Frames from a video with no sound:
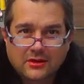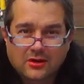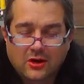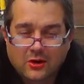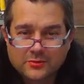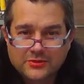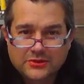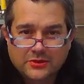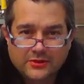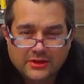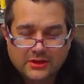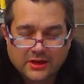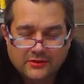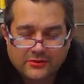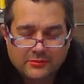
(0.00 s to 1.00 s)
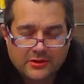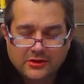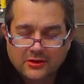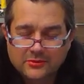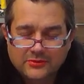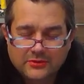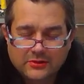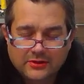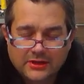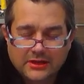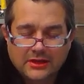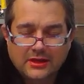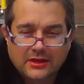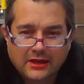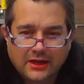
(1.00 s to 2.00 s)
homeschooling, God forbid homeschooling,
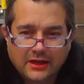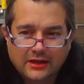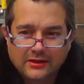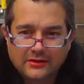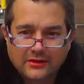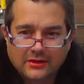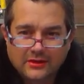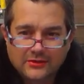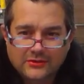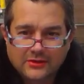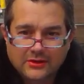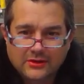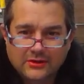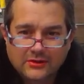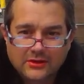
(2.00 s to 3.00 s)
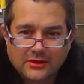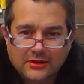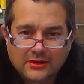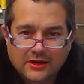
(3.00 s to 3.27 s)
and also